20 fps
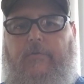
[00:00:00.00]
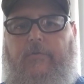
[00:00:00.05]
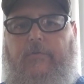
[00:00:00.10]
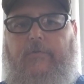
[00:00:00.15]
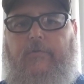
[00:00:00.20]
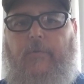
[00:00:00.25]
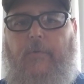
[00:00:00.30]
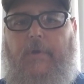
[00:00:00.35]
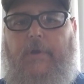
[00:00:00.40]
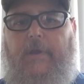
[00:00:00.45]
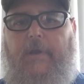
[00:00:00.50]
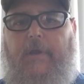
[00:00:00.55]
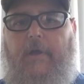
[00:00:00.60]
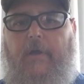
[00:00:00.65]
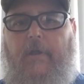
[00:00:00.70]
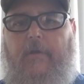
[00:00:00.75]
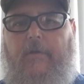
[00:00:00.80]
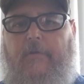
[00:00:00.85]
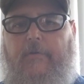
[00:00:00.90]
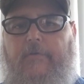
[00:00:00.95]

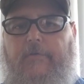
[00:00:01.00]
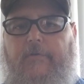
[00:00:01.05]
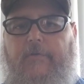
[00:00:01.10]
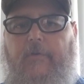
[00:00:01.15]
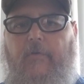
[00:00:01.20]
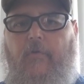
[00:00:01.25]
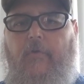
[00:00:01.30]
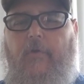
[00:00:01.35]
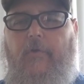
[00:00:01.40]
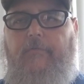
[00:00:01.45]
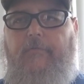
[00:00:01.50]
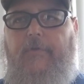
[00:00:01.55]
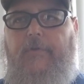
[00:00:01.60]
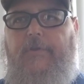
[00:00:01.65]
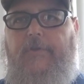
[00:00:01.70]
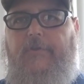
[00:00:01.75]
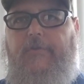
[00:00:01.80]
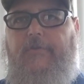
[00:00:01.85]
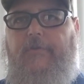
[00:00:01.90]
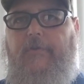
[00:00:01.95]
$20, or if you
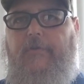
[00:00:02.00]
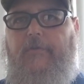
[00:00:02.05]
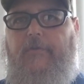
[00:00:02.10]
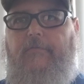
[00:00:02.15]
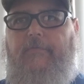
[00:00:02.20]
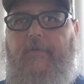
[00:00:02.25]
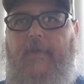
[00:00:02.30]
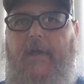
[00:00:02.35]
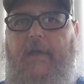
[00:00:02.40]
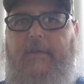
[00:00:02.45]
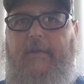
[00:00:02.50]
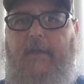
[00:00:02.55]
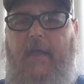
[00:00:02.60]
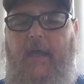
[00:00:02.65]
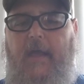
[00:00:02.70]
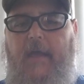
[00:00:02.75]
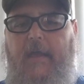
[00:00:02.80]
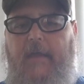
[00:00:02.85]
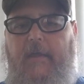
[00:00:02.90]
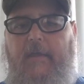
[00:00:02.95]
just do the fly
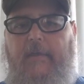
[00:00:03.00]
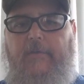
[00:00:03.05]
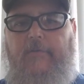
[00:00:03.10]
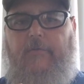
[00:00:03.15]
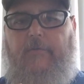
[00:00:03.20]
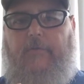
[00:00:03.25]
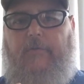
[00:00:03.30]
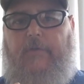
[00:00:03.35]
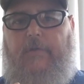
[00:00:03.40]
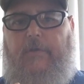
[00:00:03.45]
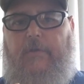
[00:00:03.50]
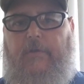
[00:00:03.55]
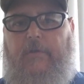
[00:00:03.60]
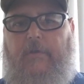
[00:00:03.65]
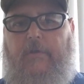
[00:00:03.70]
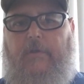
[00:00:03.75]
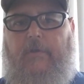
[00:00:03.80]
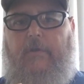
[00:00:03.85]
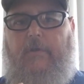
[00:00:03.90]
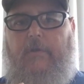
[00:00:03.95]
tying, it's only
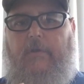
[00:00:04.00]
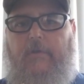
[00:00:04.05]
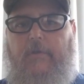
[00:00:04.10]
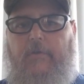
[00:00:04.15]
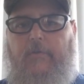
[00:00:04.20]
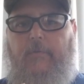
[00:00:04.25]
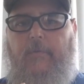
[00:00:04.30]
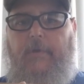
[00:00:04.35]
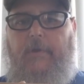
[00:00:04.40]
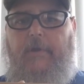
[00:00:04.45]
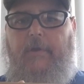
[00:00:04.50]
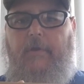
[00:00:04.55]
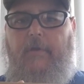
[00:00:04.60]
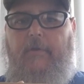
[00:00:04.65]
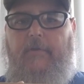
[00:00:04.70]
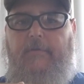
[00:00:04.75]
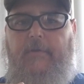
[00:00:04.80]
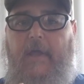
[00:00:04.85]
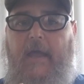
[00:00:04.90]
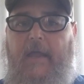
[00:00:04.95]

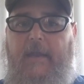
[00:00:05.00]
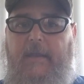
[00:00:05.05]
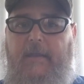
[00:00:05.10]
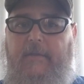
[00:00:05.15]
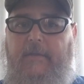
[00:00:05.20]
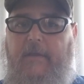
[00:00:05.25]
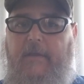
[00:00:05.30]
$20. I did the